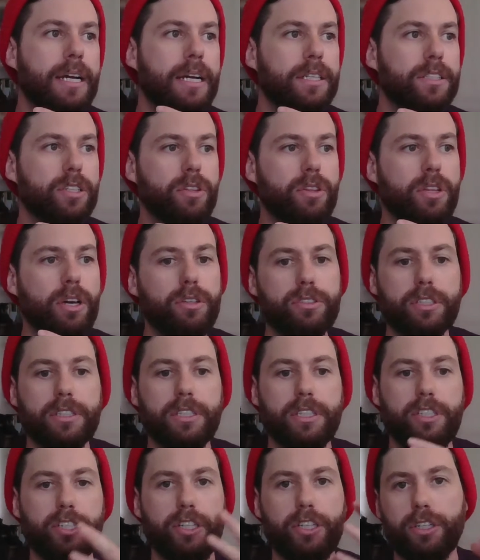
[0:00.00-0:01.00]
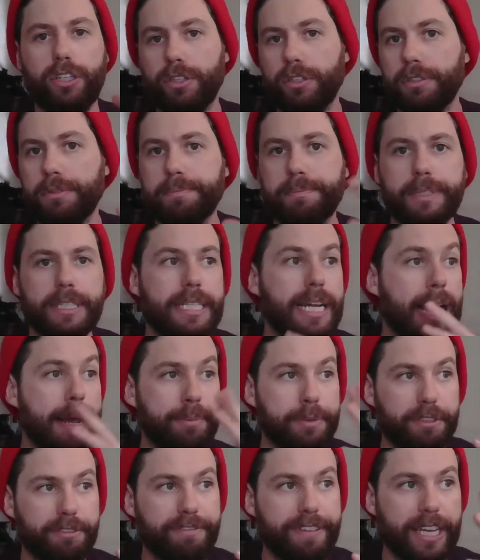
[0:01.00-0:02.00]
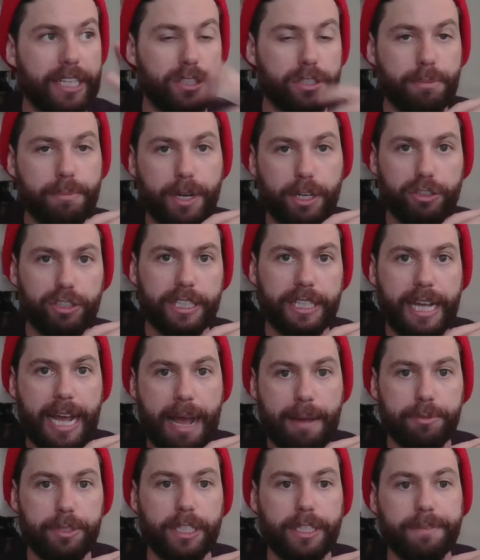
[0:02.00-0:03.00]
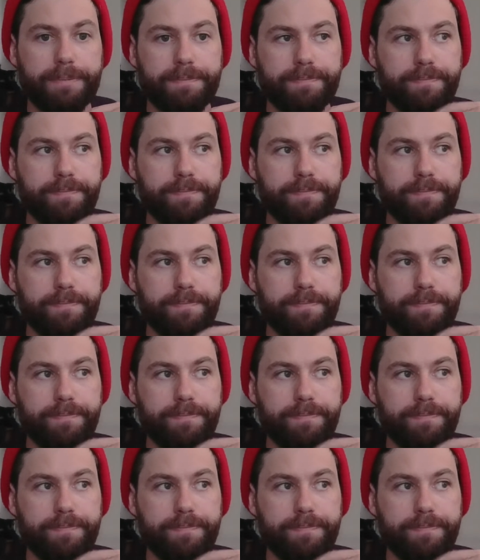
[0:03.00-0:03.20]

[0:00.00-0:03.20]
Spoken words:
So those are the two types of facial motion capture.